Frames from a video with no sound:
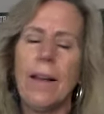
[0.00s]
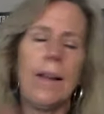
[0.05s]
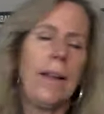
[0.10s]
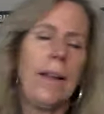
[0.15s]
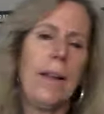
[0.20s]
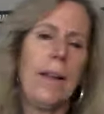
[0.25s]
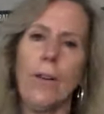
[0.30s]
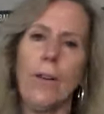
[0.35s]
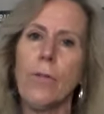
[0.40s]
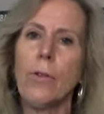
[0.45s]

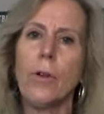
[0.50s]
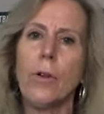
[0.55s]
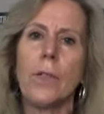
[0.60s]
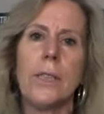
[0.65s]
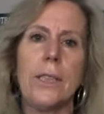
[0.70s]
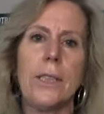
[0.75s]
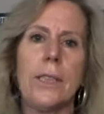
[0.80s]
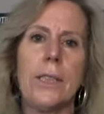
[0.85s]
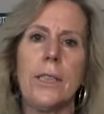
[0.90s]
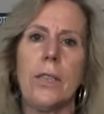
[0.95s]
you know, of course
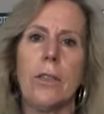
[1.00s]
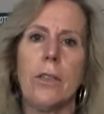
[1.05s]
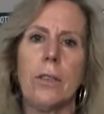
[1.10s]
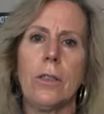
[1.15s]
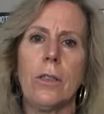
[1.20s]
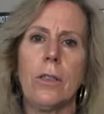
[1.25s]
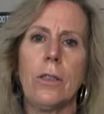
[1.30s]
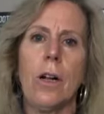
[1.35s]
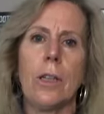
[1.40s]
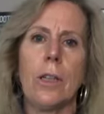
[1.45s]
this year
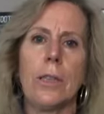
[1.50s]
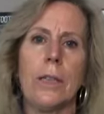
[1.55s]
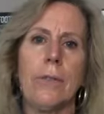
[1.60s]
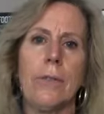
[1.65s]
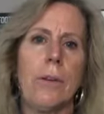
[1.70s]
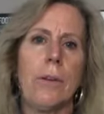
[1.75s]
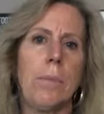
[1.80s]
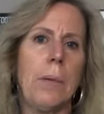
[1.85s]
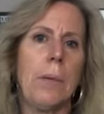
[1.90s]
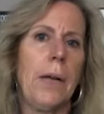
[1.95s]
is all
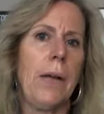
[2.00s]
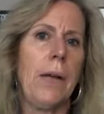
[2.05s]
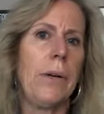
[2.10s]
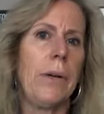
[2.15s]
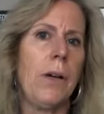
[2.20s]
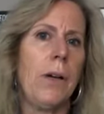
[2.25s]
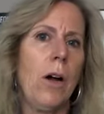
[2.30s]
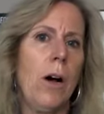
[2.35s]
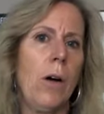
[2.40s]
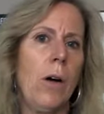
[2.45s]
different, but I
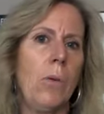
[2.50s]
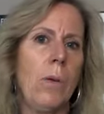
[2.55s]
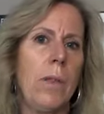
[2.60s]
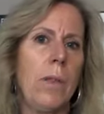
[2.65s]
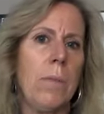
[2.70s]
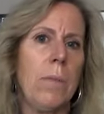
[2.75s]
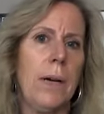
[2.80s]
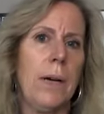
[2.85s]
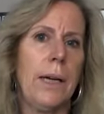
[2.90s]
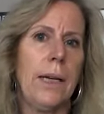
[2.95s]
recall with
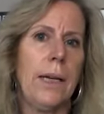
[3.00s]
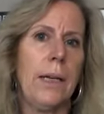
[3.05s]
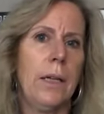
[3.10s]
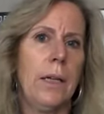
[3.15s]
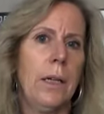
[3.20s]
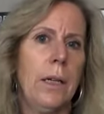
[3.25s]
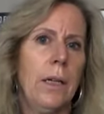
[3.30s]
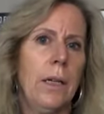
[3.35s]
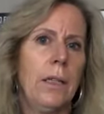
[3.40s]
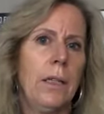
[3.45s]
my
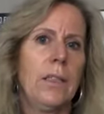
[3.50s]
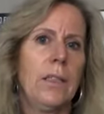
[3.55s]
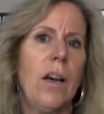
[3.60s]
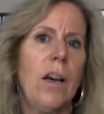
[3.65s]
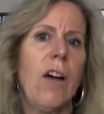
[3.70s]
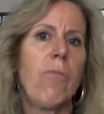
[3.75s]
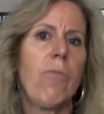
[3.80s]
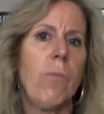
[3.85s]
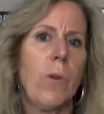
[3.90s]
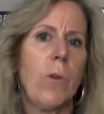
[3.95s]

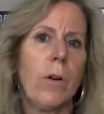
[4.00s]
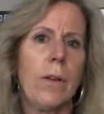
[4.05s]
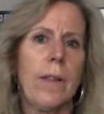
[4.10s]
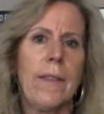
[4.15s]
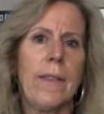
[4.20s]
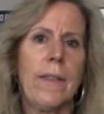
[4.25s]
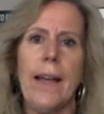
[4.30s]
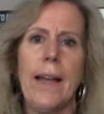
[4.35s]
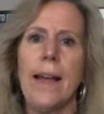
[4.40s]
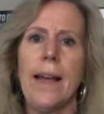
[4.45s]
sophomore
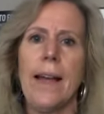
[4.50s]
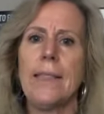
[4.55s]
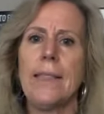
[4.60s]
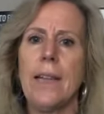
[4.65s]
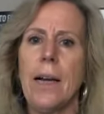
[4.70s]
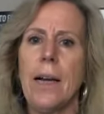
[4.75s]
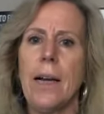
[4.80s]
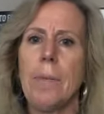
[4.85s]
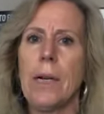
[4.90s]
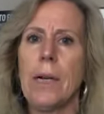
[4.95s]
that they had
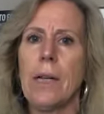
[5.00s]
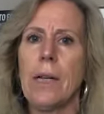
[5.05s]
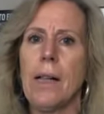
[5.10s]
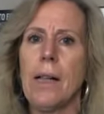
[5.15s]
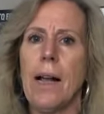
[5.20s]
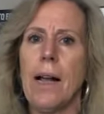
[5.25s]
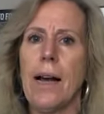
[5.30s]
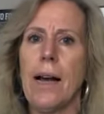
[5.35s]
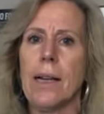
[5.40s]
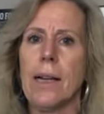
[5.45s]
time in
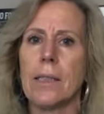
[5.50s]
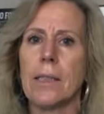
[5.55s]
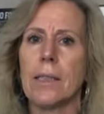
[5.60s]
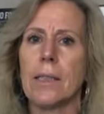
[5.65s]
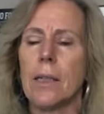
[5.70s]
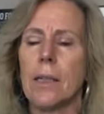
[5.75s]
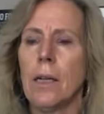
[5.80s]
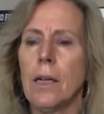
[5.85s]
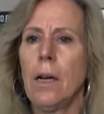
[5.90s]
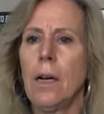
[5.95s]
class
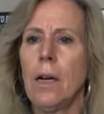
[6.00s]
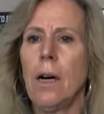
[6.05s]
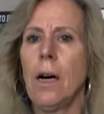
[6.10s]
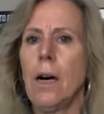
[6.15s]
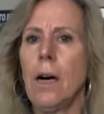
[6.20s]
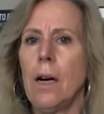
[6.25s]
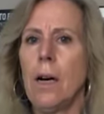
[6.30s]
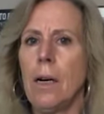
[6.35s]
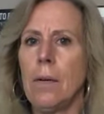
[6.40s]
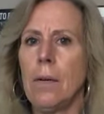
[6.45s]

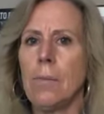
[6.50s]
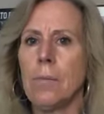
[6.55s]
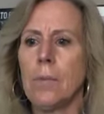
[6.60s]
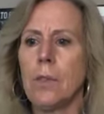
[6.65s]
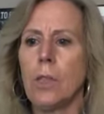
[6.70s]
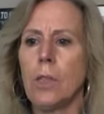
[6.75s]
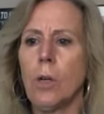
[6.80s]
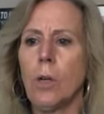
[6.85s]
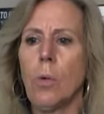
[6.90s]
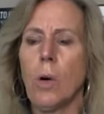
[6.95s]

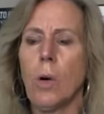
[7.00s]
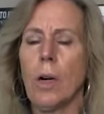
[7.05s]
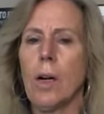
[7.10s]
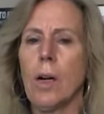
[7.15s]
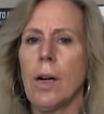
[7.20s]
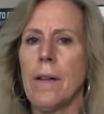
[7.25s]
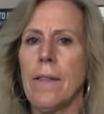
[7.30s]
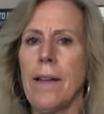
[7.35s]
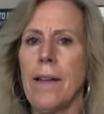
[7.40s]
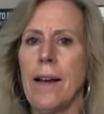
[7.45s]
to work
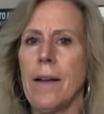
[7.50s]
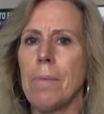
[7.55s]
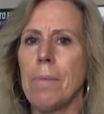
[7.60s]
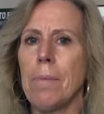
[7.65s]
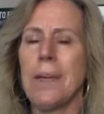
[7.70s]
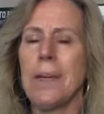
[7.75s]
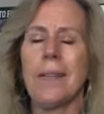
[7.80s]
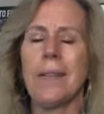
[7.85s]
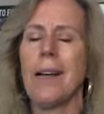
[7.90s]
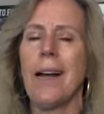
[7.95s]
on that,
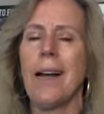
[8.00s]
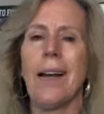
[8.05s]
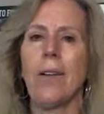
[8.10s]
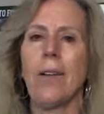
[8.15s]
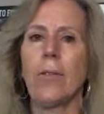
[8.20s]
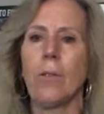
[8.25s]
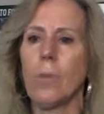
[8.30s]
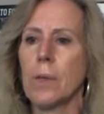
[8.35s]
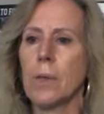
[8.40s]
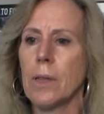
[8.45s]
but I
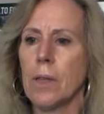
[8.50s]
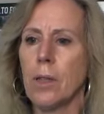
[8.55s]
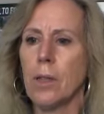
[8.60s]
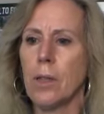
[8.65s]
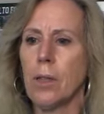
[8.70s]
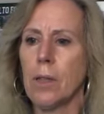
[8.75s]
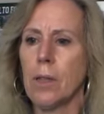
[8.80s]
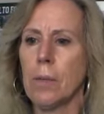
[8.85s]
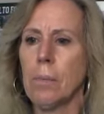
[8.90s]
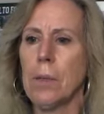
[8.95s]
don't know what the
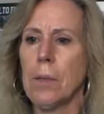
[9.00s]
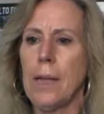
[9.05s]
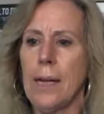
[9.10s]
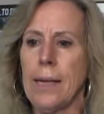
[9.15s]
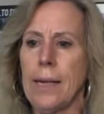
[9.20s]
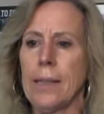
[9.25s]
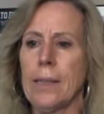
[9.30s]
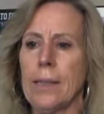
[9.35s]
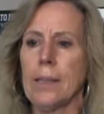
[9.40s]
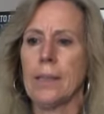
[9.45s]
current
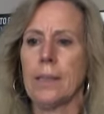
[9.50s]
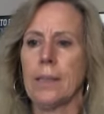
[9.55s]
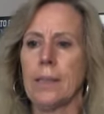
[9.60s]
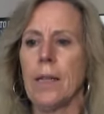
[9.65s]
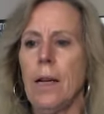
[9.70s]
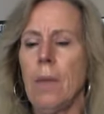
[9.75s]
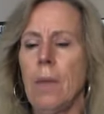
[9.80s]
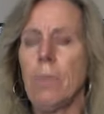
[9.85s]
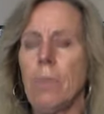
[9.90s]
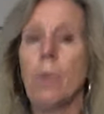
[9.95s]
plan is.
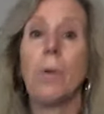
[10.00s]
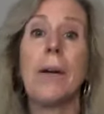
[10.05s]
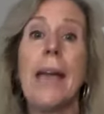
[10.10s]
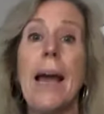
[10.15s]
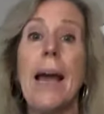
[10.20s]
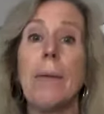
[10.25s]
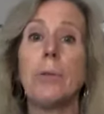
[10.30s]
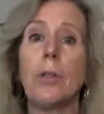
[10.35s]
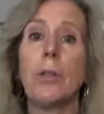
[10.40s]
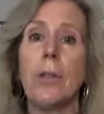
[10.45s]
But we're
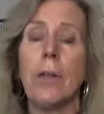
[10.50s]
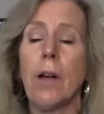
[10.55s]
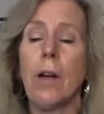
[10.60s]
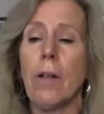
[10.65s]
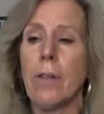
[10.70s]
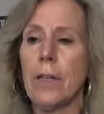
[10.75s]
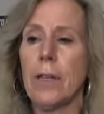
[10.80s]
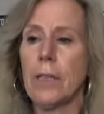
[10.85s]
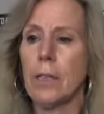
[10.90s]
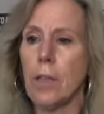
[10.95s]
capturing all
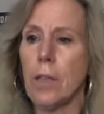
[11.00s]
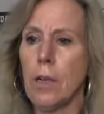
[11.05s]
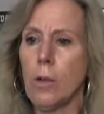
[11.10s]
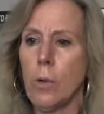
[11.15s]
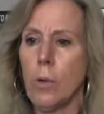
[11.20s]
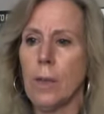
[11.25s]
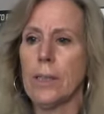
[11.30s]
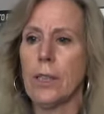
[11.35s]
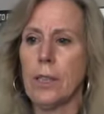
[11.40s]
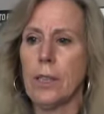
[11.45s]
these
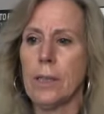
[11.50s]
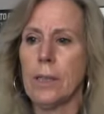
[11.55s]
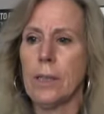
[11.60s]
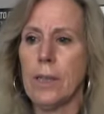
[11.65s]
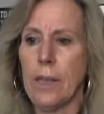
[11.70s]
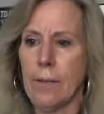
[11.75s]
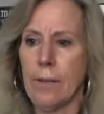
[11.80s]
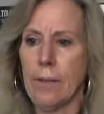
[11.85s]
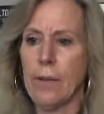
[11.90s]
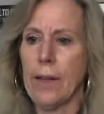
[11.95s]
questions and
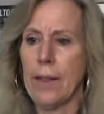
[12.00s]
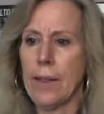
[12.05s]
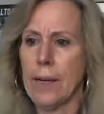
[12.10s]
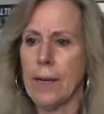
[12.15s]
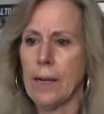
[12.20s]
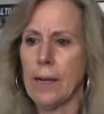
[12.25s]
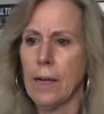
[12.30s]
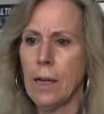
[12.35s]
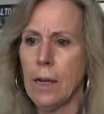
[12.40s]
everything.